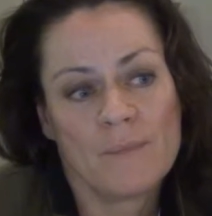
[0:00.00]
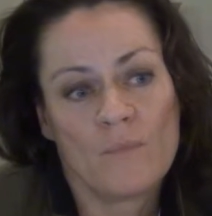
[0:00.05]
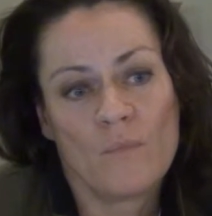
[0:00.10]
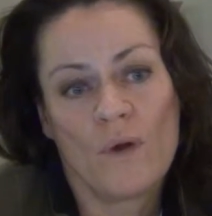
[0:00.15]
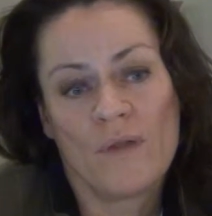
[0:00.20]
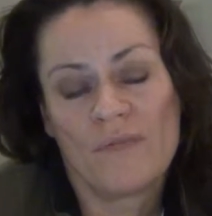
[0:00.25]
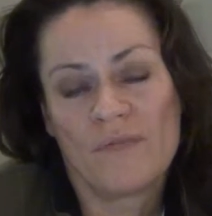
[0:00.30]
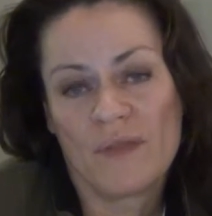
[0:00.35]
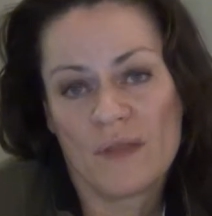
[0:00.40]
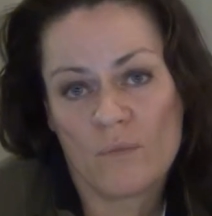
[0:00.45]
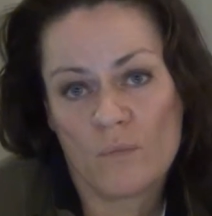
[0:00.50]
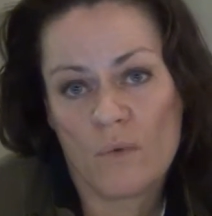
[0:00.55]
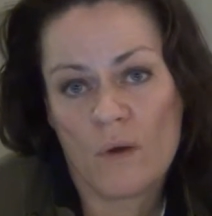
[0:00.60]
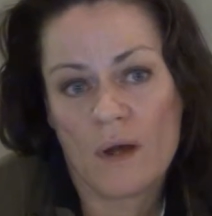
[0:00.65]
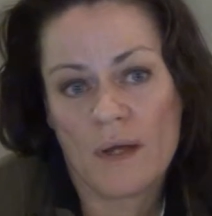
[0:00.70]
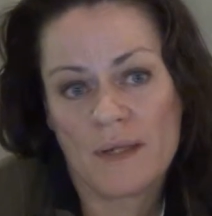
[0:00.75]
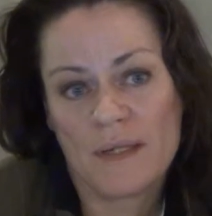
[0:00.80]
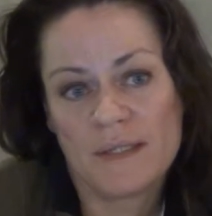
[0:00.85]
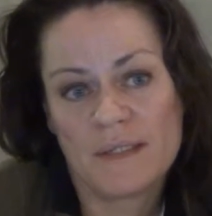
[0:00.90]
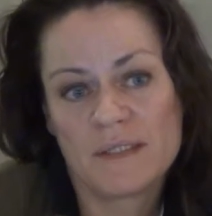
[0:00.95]
what they
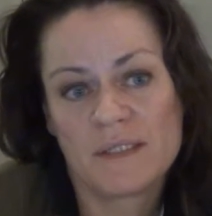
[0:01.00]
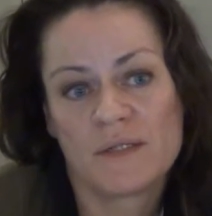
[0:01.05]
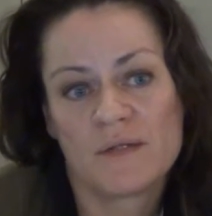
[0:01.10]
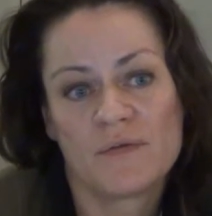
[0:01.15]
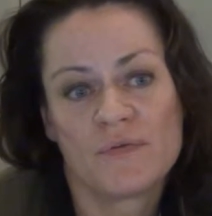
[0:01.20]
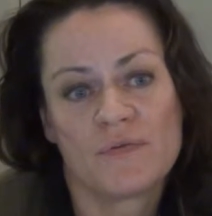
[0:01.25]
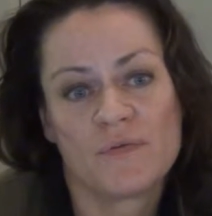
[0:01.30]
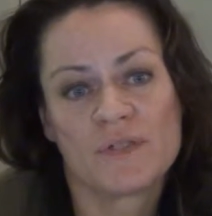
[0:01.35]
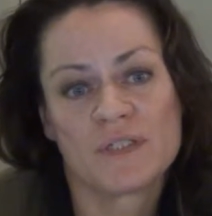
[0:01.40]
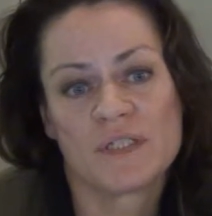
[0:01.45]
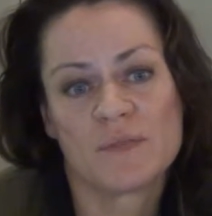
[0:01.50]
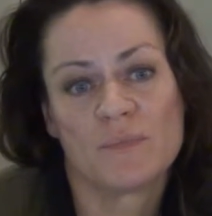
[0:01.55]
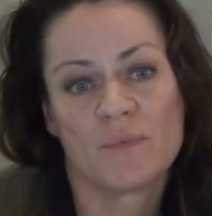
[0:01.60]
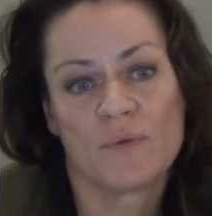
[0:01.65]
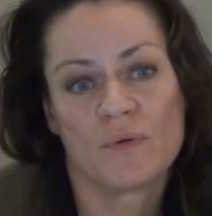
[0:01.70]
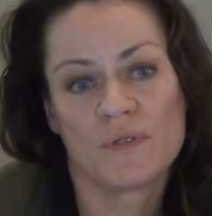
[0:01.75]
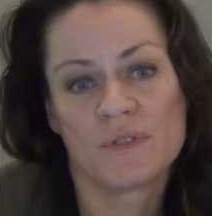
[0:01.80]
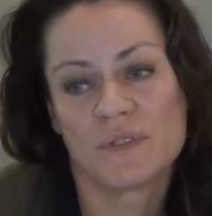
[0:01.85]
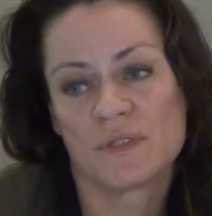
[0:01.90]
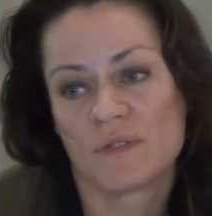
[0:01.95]
wanted for
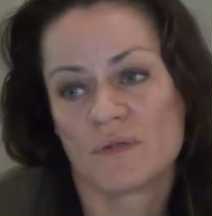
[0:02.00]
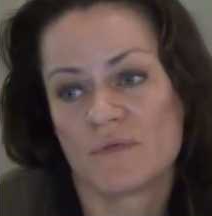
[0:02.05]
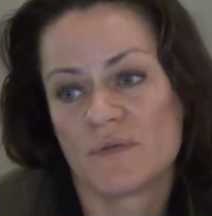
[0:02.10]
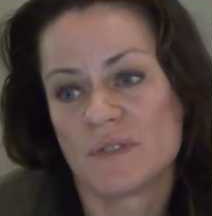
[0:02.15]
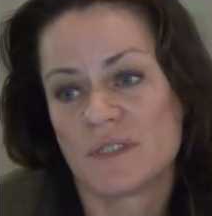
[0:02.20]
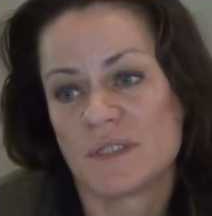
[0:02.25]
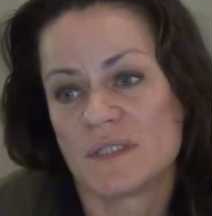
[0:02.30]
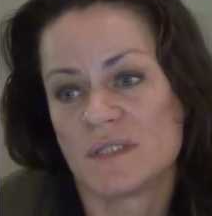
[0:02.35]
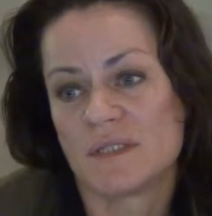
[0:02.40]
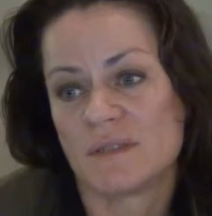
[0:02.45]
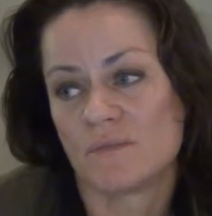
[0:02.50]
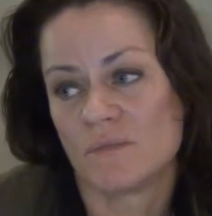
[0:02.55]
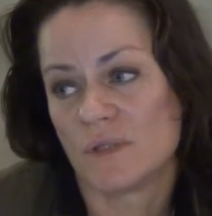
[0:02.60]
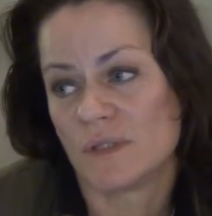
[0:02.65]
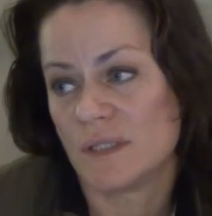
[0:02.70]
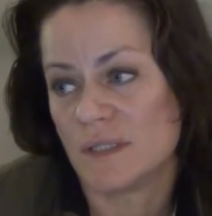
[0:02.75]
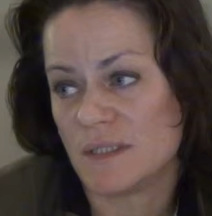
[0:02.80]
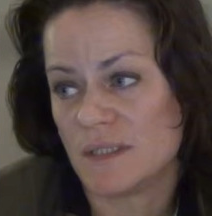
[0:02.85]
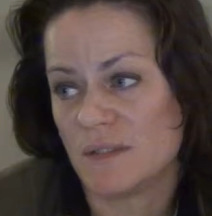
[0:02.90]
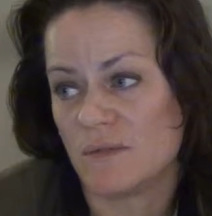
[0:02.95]
support services and what
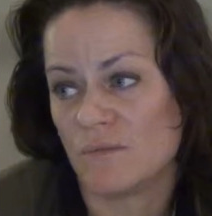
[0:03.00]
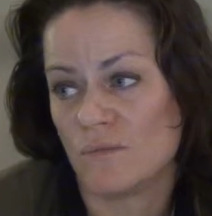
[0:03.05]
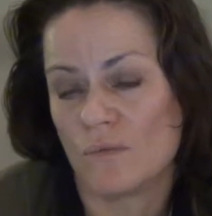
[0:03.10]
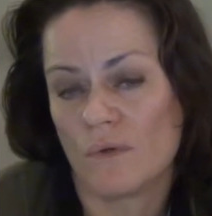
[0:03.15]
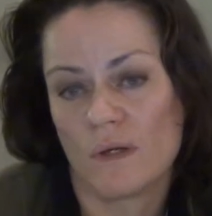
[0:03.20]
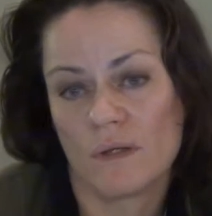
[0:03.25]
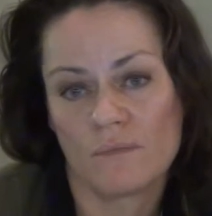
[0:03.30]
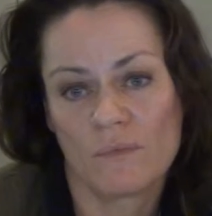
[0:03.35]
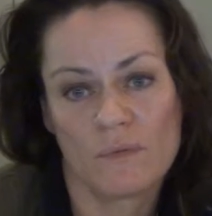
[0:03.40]
they didn't want,